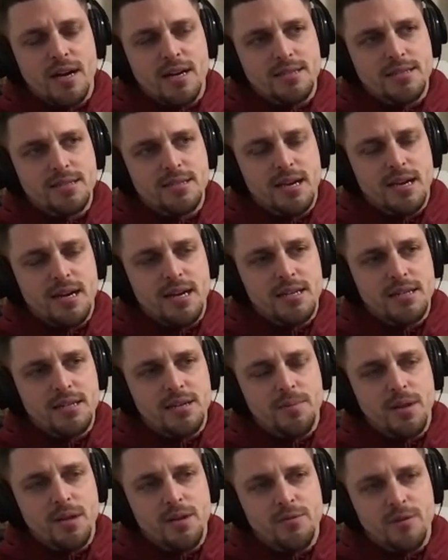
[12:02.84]
I signed to
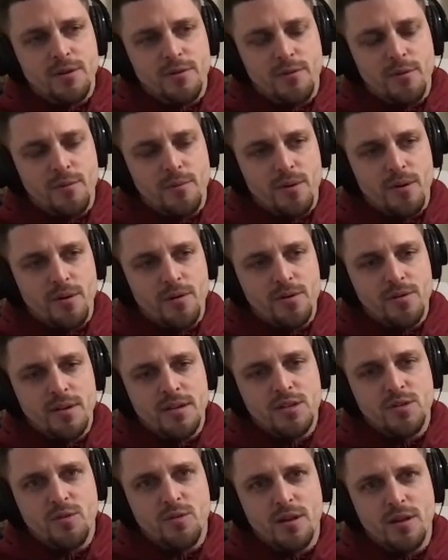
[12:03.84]
play arena football, and
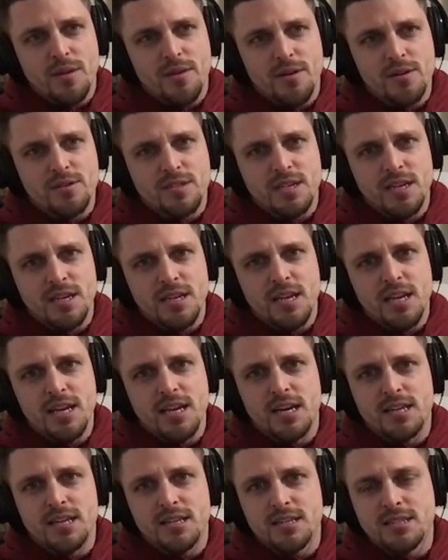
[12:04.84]
in 2013 he
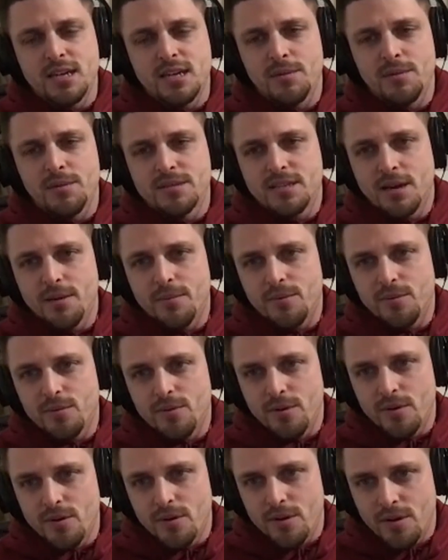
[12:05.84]
got the job at Temple,
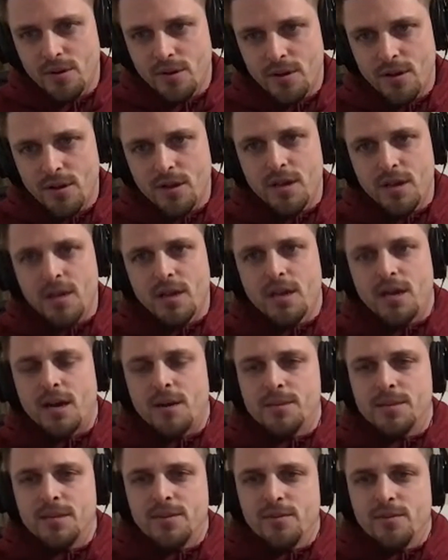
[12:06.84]
I
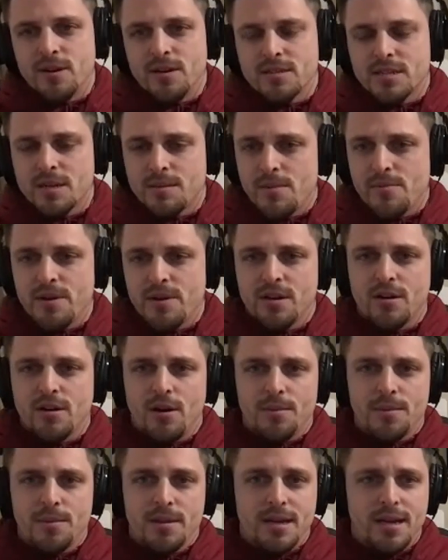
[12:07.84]
believe it was. And I remember he
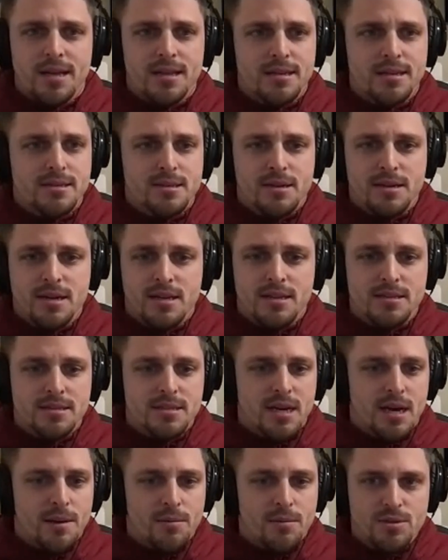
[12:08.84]
called me like, "Hey, listen, I got the
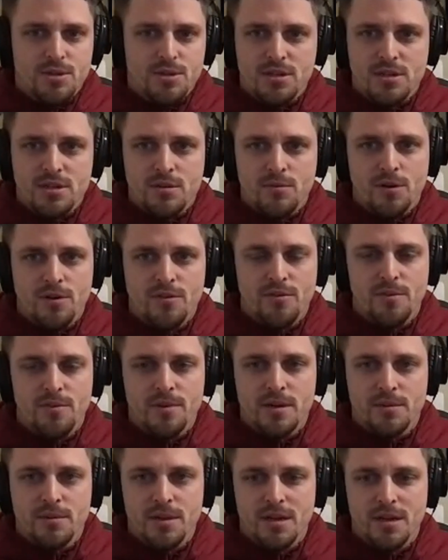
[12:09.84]
job. I want you to come work for
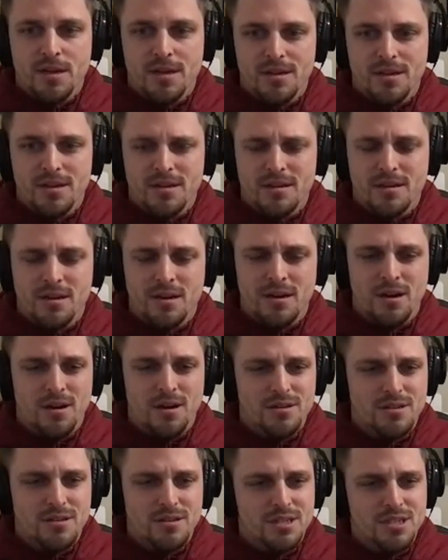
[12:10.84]
me." And I'm like, "Oh
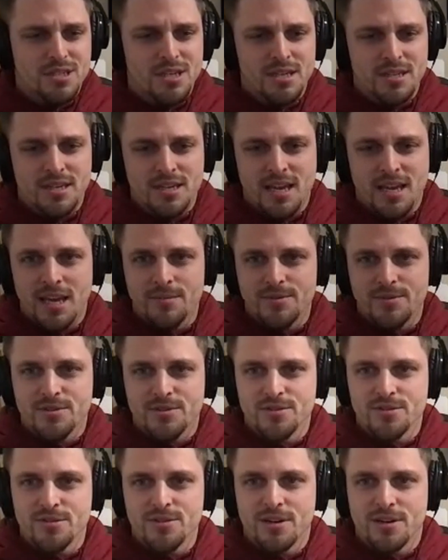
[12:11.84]
shit, it came
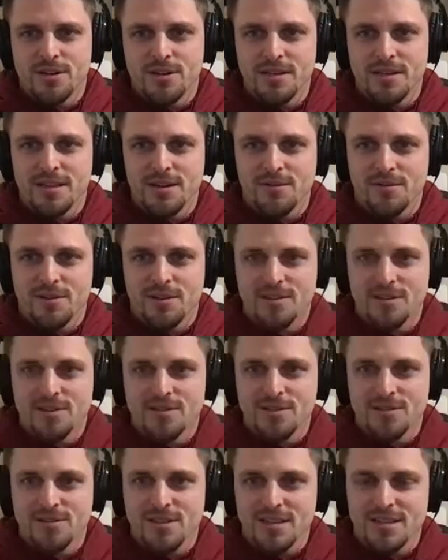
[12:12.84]
true." You know what I mean? Like one of those
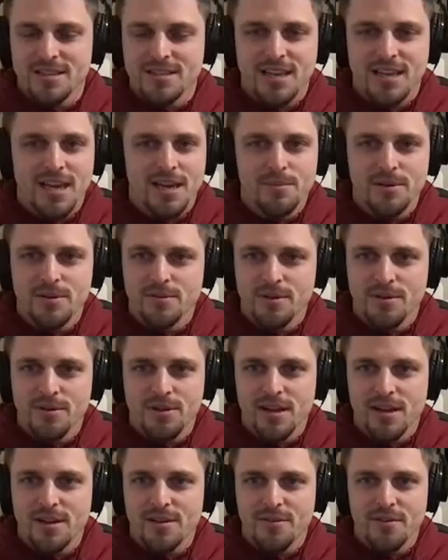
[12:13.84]
deals. Like, this can't be real
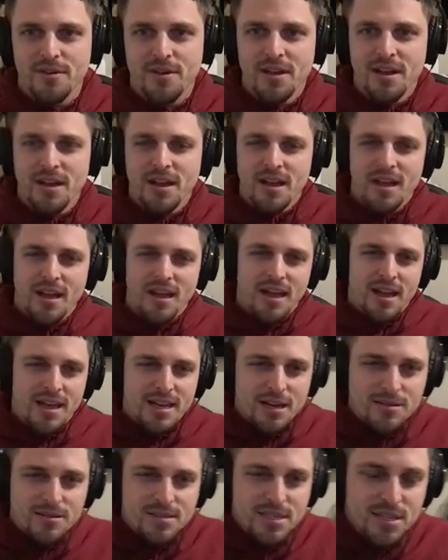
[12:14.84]
life. And
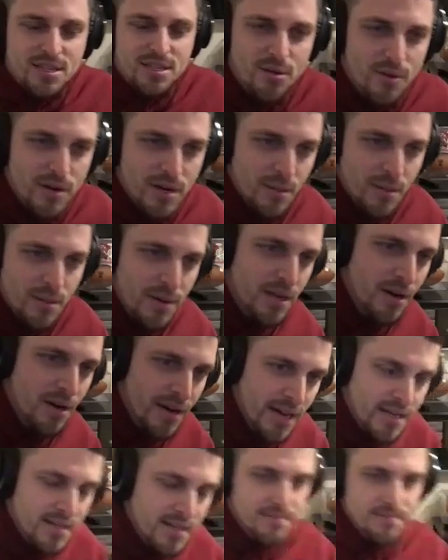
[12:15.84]
I was like, you know what? I'm going to go
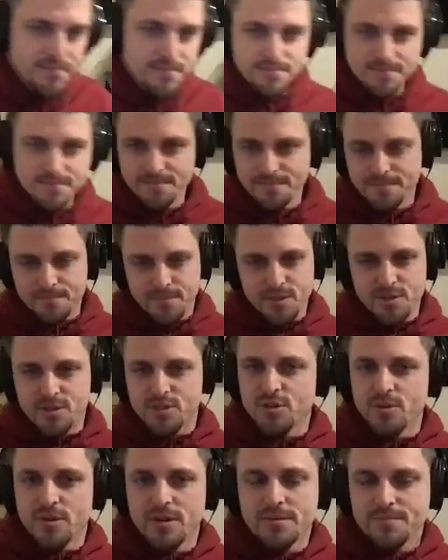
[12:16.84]
ahead and
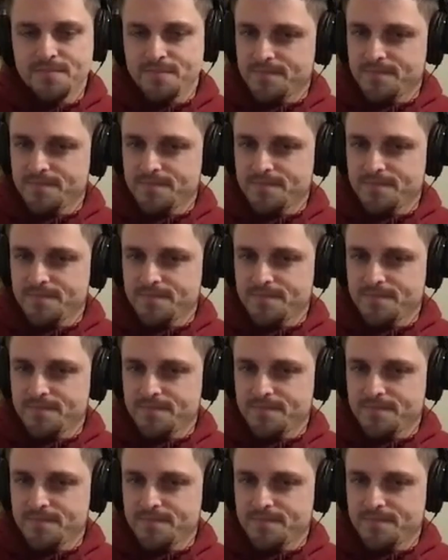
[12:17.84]
pursue it.